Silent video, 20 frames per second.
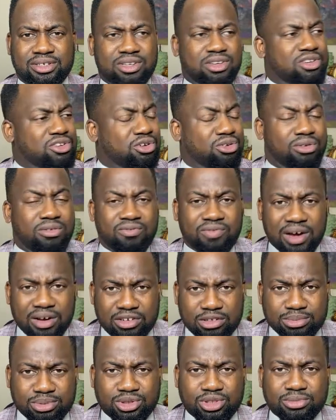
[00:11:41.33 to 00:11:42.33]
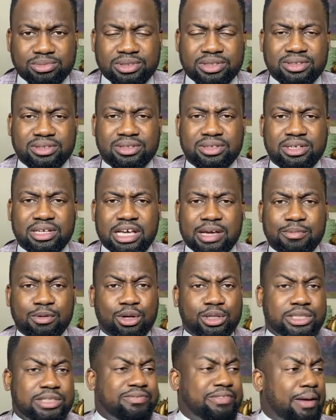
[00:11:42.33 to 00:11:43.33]
You're not valuable to me.
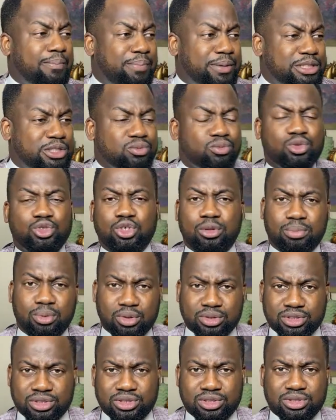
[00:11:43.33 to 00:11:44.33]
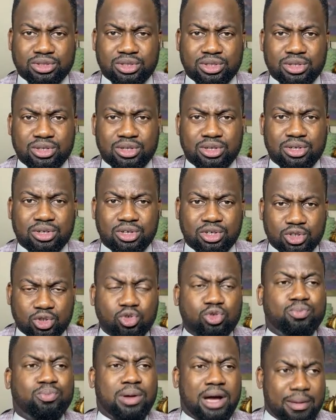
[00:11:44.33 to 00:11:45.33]
Because if that person was your boss, you
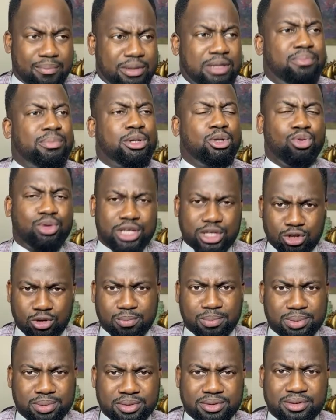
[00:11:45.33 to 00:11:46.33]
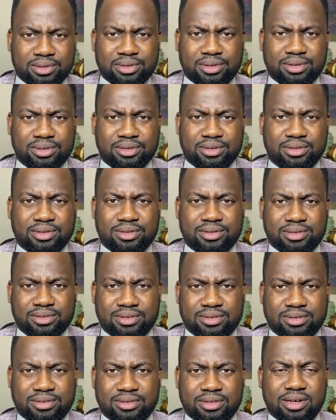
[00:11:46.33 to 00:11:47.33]
would probably be looking up.
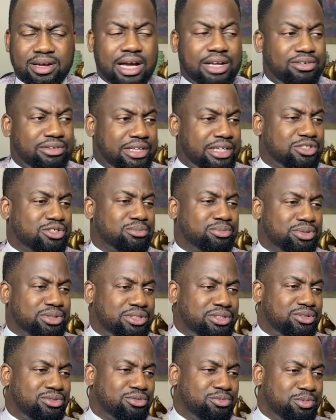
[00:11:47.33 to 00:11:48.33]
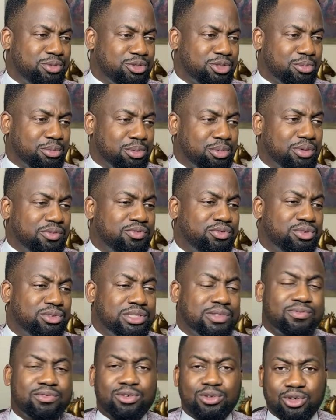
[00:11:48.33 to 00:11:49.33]
I know there are some bosses some people don't
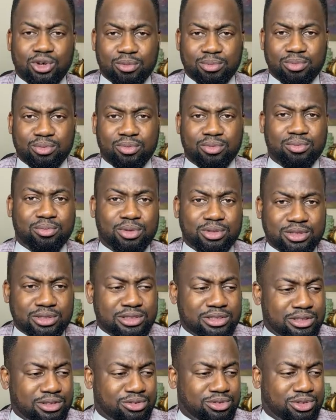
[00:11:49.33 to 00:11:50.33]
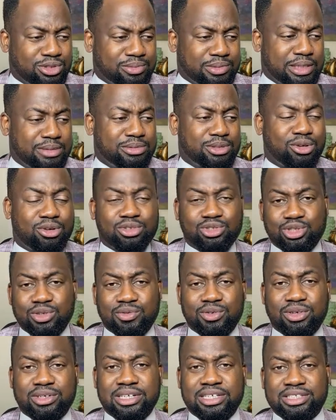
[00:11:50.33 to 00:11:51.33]
even look up. But, sometimes the culture of the
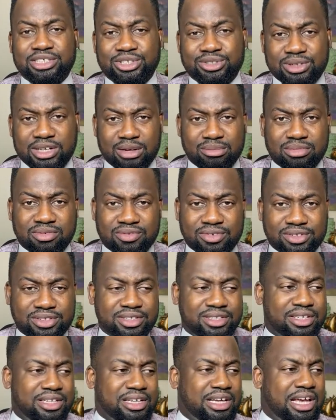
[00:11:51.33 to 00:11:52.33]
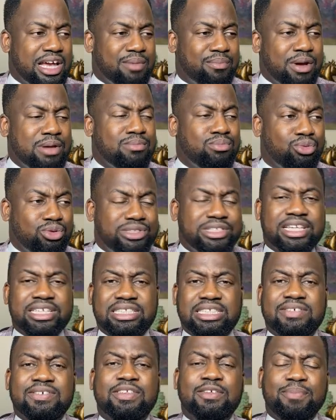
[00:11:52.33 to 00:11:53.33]
organization can be funny. But in most
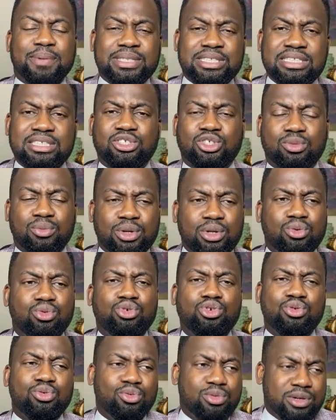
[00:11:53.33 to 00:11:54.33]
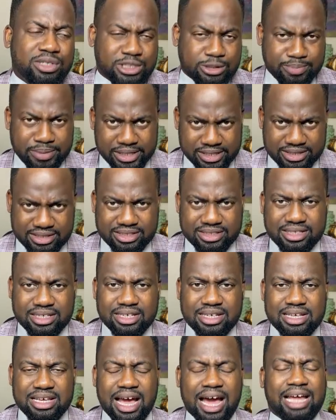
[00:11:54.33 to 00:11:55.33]
cases, if the person is somebody who you respect
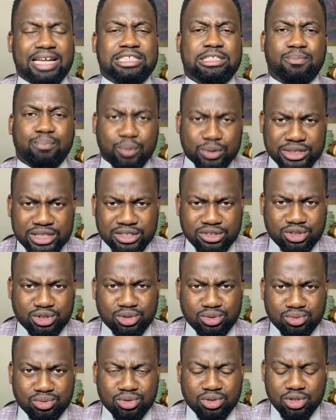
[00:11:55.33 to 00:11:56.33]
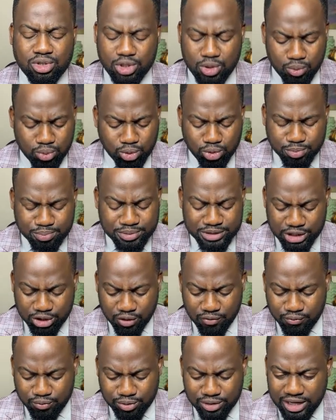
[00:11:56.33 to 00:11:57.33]
and is important to you, you wouldn't take your
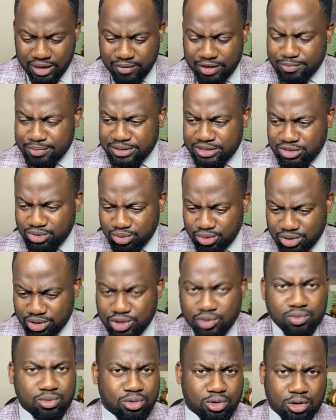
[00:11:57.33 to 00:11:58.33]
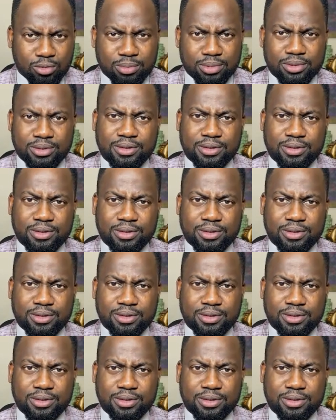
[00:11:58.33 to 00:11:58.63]
phone and while the person is talking, you will look up.